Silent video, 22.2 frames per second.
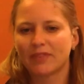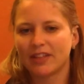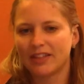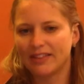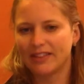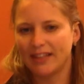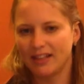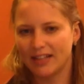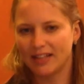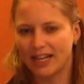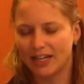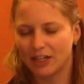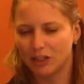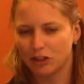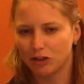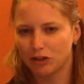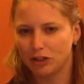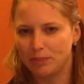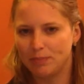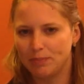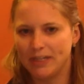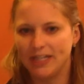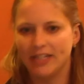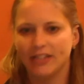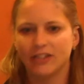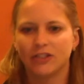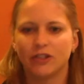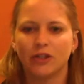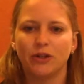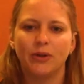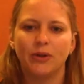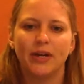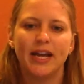that'll kind of creep in.
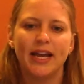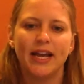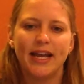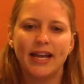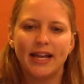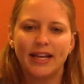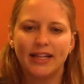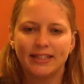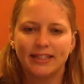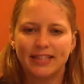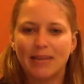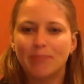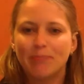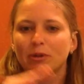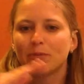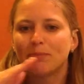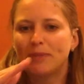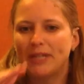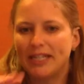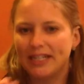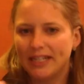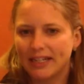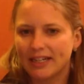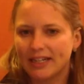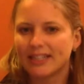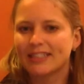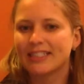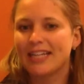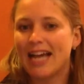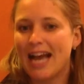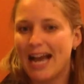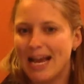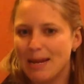So Tempur-Pedic
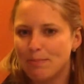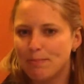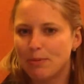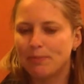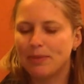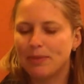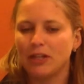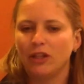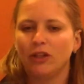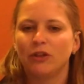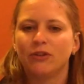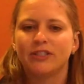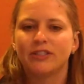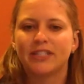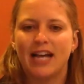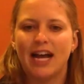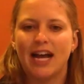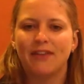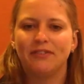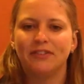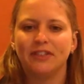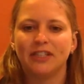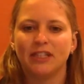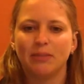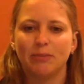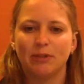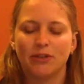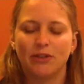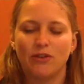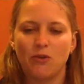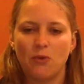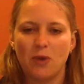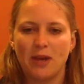type pillows that have a little bit
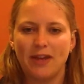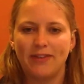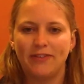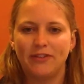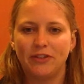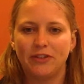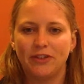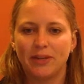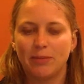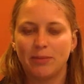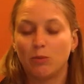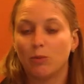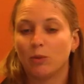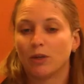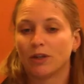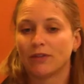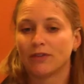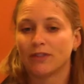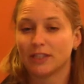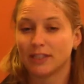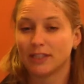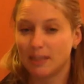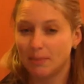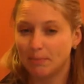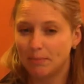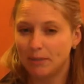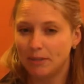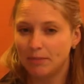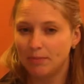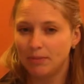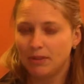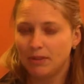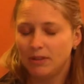of a wave to them work for some
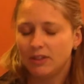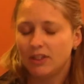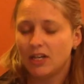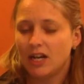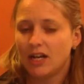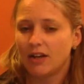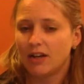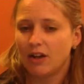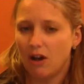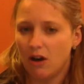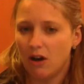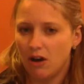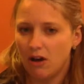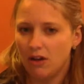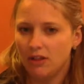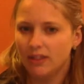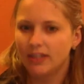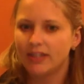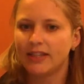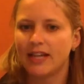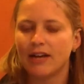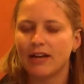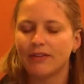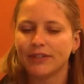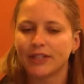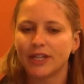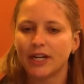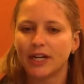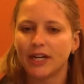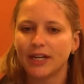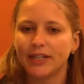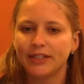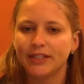people, not all in that
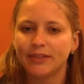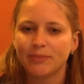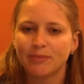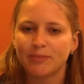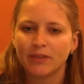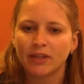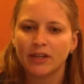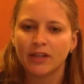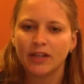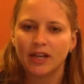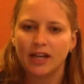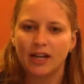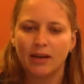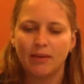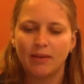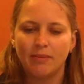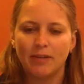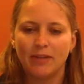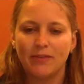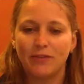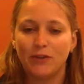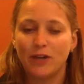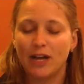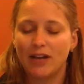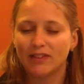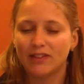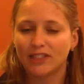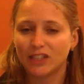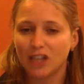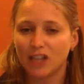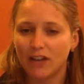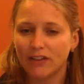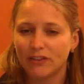regard. If you have a
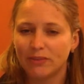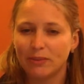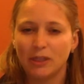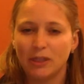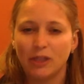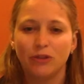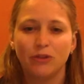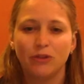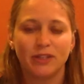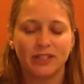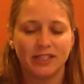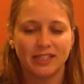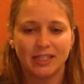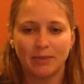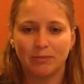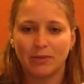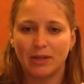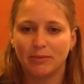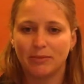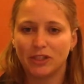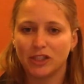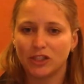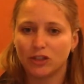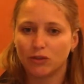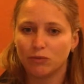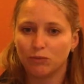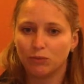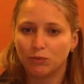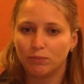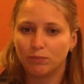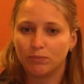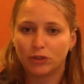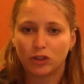soft pillow, you can sometimes just
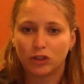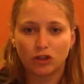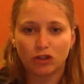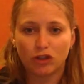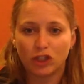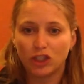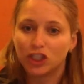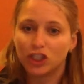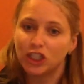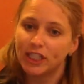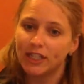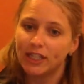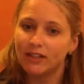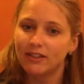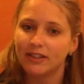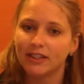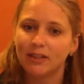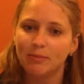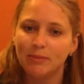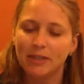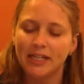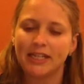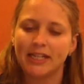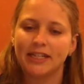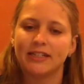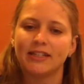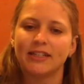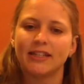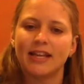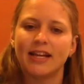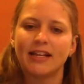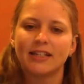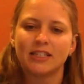scrunch it a little bit
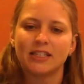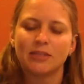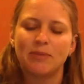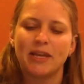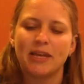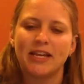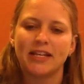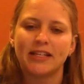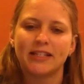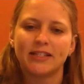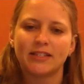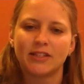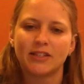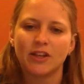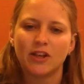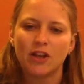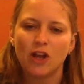into that space,